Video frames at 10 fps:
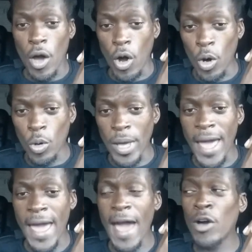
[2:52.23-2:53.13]

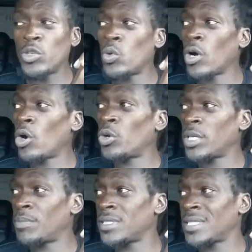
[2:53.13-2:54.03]

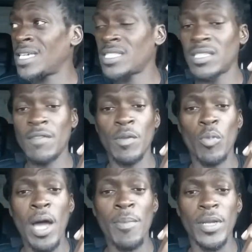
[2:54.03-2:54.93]
holding possession of the
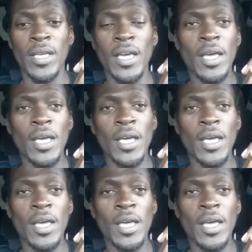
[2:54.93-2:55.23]
property.